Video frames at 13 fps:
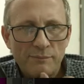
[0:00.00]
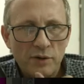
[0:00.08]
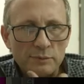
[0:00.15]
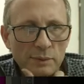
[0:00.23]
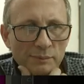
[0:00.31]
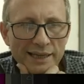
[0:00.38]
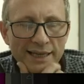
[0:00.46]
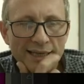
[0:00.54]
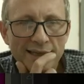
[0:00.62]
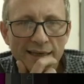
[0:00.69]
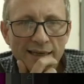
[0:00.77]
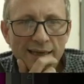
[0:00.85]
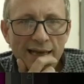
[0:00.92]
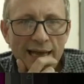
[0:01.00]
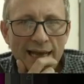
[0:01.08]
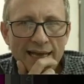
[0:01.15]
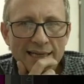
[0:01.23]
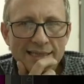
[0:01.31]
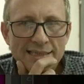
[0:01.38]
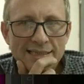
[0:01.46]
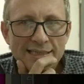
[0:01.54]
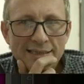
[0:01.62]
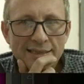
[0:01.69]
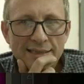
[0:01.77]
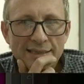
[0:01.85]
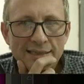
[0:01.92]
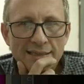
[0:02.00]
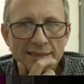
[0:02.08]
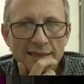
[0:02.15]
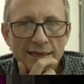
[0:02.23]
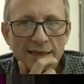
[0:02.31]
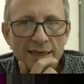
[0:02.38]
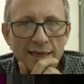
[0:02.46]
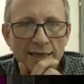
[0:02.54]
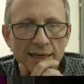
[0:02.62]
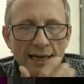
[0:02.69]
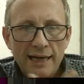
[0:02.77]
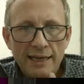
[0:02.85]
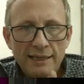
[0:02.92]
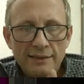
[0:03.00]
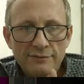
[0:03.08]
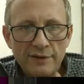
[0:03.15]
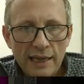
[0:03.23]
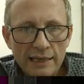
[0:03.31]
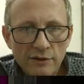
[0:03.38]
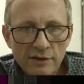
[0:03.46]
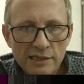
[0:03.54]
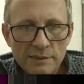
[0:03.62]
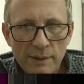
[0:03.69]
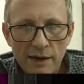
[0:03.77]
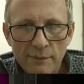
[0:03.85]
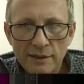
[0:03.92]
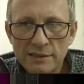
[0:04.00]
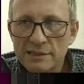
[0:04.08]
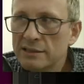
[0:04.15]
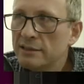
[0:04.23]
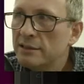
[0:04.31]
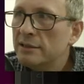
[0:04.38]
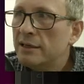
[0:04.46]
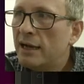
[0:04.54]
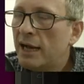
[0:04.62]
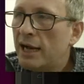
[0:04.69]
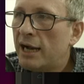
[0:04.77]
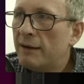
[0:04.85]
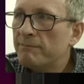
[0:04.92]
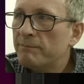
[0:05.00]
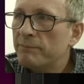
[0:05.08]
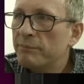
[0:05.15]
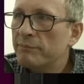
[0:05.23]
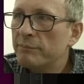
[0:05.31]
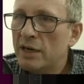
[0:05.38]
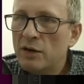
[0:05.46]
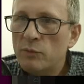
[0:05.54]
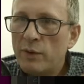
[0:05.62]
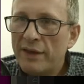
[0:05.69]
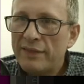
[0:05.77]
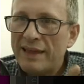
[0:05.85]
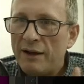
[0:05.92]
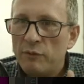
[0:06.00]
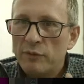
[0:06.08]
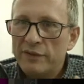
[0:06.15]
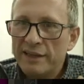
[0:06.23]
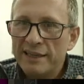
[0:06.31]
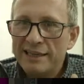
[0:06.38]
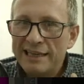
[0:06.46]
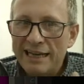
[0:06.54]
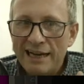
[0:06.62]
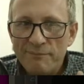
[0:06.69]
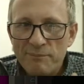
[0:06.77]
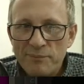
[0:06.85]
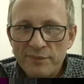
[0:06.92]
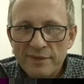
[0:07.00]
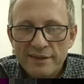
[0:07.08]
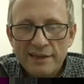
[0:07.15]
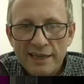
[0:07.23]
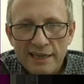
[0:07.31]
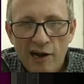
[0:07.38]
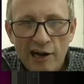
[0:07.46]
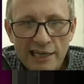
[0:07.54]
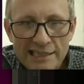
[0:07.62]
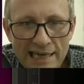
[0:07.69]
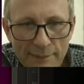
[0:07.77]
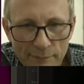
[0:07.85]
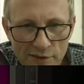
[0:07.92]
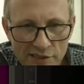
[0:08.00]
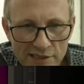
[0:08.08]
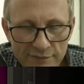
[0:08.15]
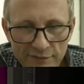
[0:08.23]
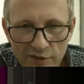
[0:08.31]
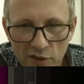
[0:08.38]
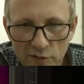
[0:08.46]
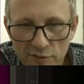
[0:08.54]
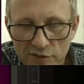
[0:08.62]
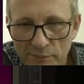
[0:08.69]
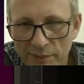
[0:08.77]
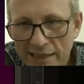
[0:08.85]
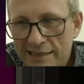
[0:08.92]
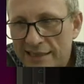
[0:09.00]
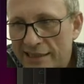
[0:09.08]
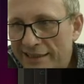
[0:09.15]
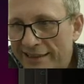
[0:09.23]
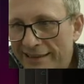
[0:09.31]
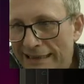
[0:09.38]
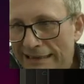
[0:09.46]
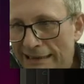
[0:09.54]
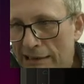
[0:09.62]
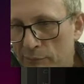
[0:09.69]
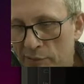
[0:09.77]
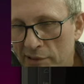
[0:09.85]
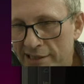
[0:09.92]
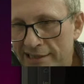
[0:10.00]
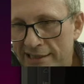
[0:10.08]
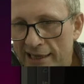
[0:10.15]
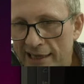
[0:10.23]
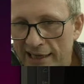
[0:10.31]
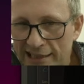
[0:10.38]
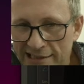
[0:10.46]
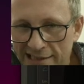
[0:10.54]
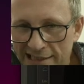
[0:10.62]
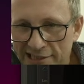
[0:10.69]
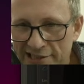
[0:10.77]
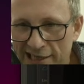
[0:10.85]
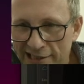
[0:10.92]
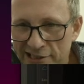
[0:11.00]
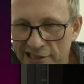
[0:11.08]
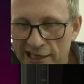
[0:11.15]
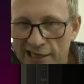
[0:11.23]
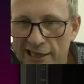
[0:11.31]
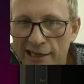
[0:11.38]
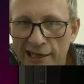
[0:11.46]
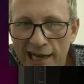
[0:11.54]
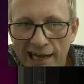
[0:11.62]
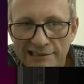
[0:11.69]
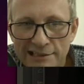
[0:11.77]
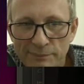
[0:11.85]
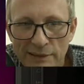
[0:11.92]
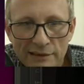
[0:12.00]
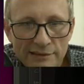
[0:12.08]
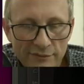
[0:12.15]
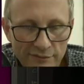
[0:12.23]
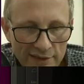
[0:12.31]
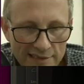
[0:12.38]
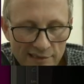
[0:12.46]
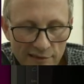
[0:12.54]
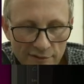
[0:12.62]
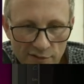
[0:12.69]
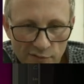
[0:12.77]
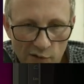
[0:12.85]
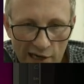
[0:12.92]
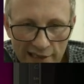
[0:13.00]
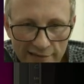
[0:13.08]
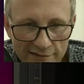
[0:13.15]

probably as uh, a Vega experiment, um, but without the the high temperatures involved. You basically need a compressor, a heat exchanger, and to build a vessel of the right